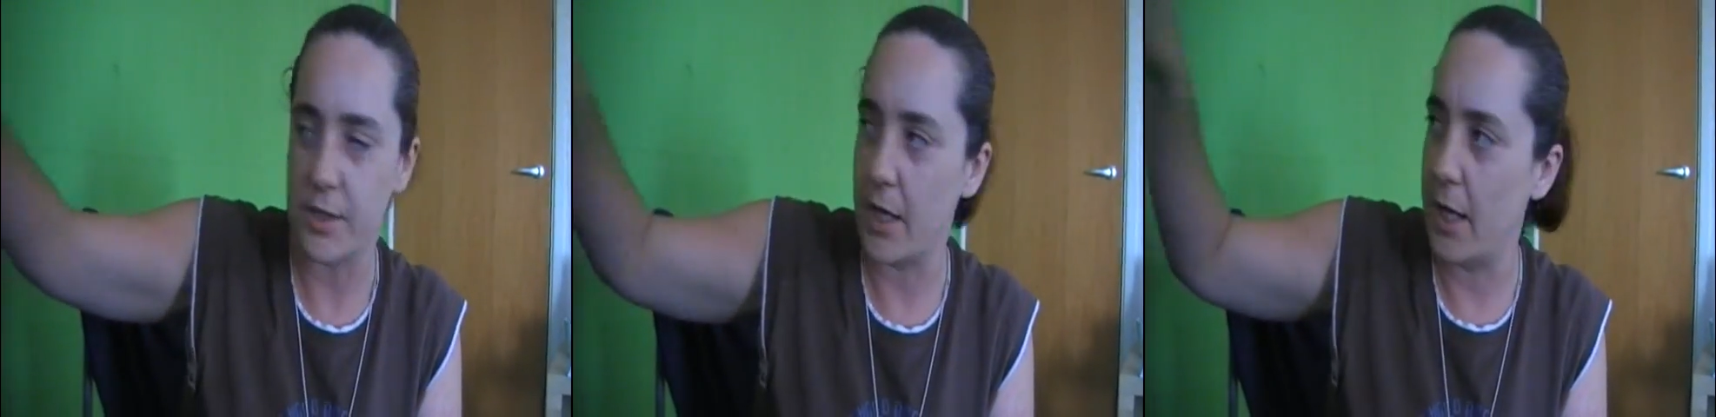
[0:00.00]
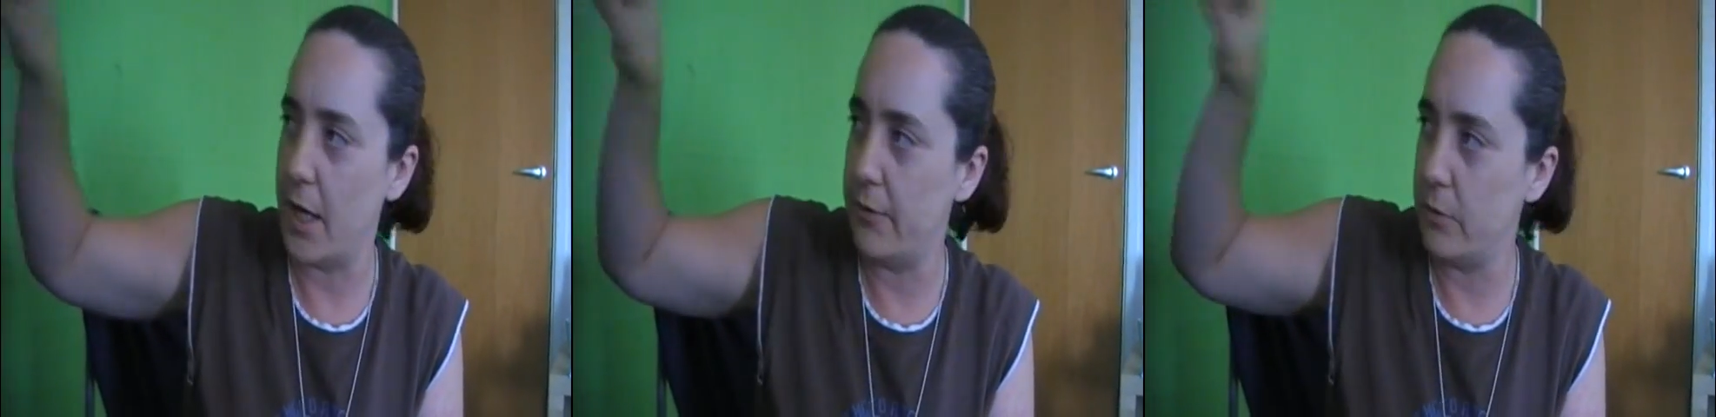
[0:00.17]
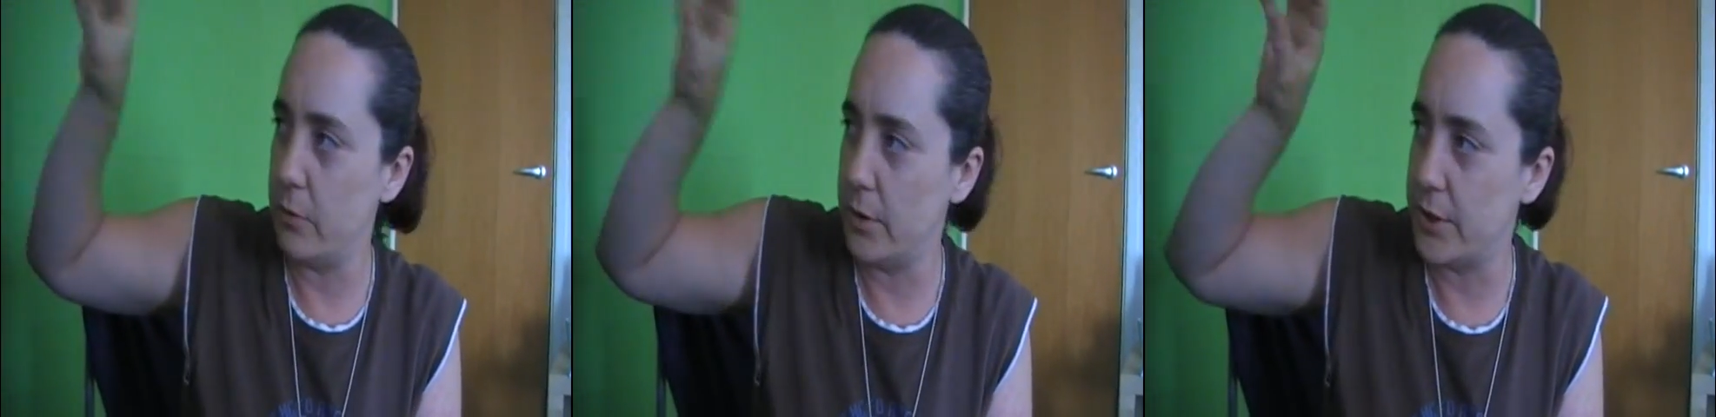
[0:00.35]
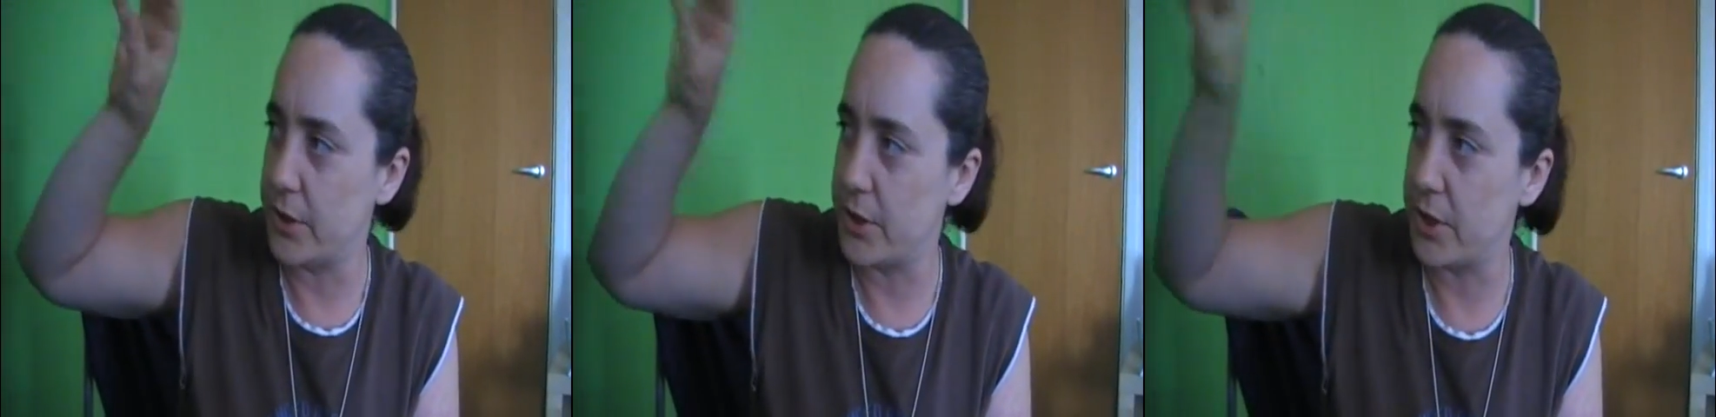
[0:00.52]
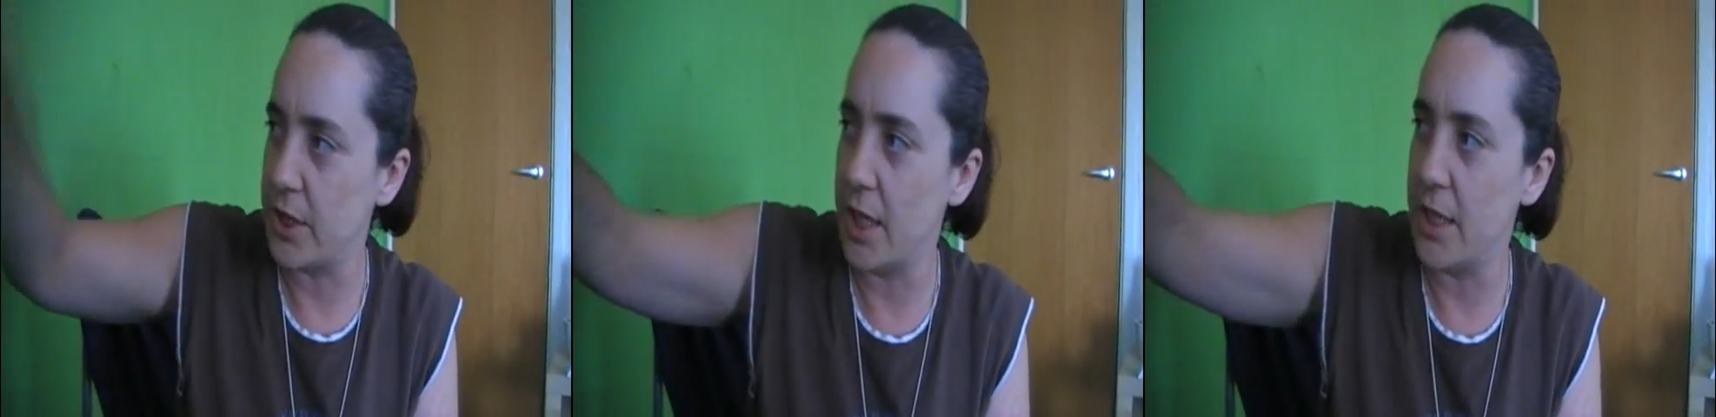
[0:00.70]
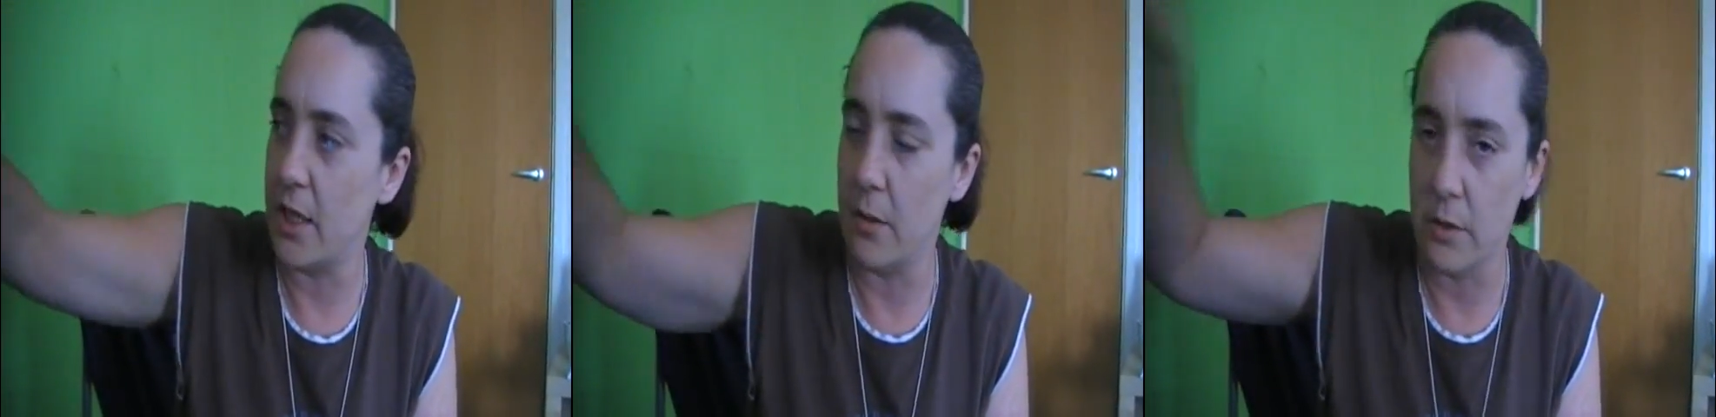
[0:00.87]
get everyone to
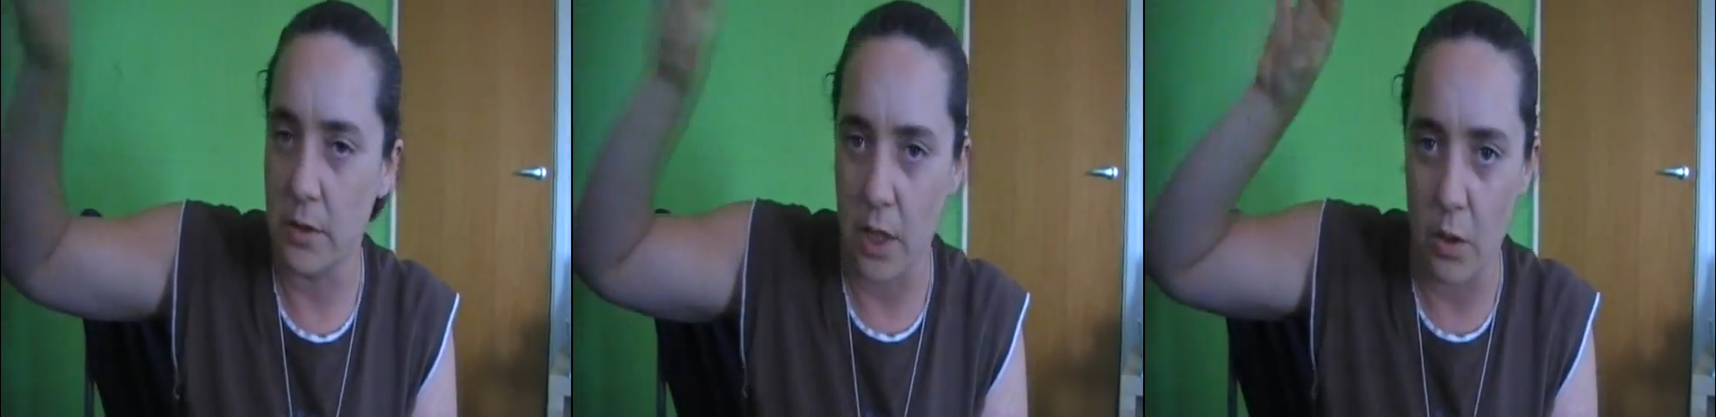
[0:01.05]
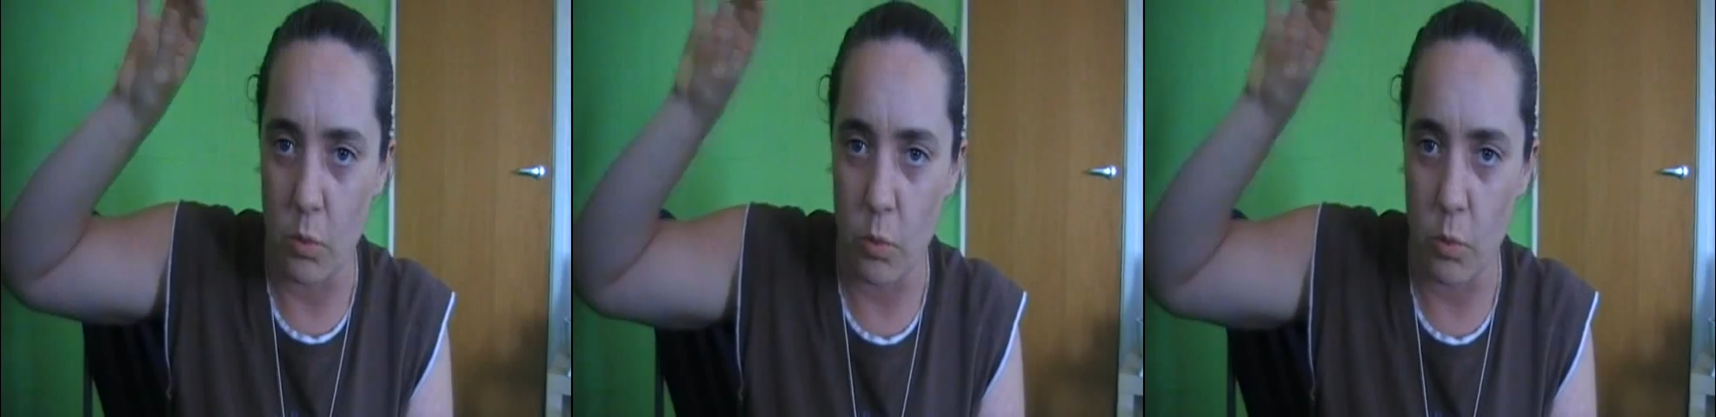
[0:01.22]
stand up and go,